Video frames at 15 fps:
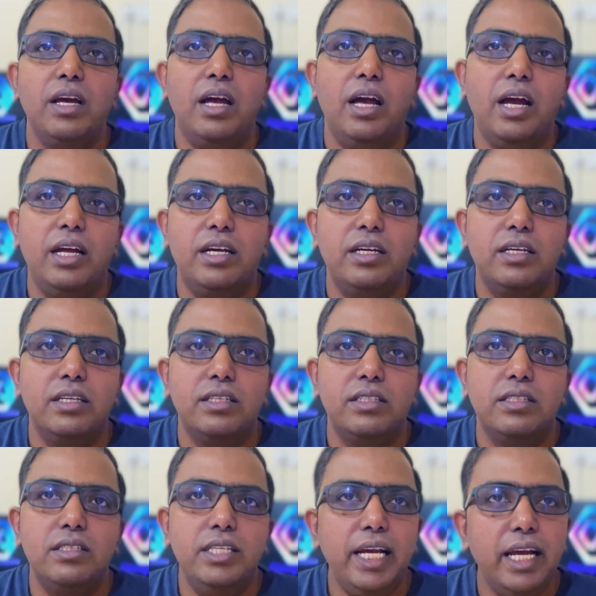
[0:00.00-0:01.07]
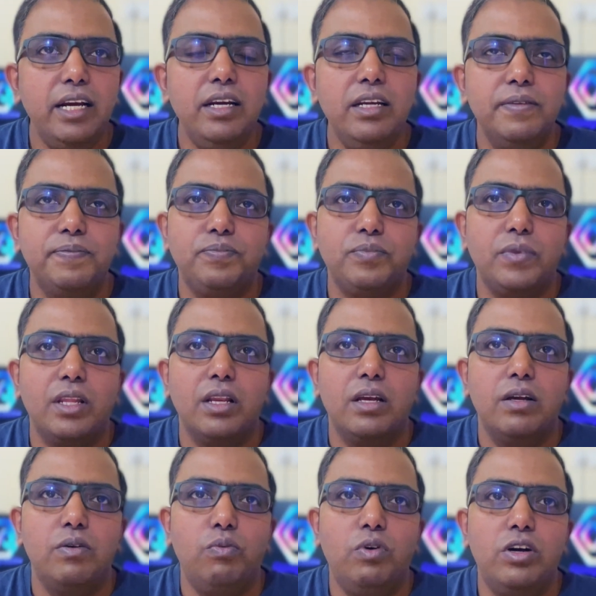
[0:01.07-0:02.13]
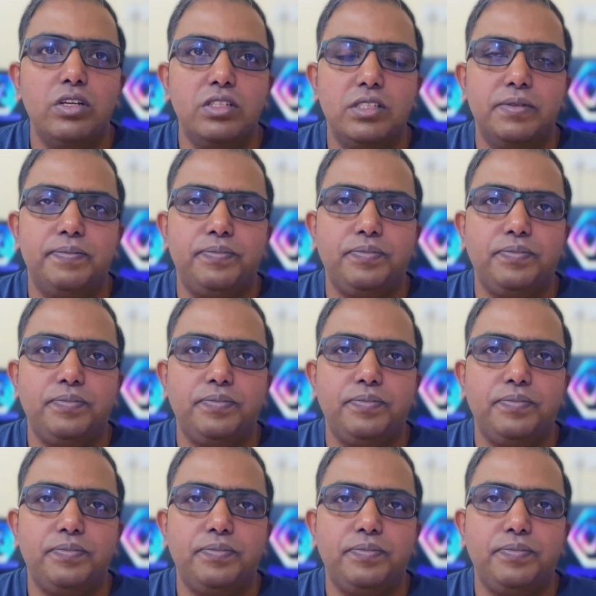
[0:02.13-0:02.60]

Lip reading: And the second was